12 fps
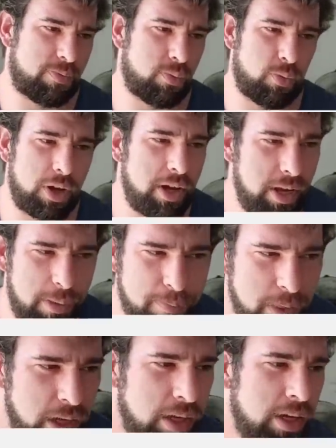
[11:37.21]
3.
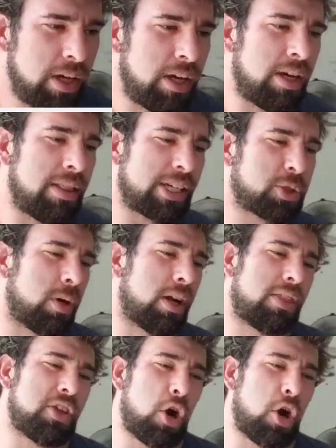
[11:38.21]
Next one.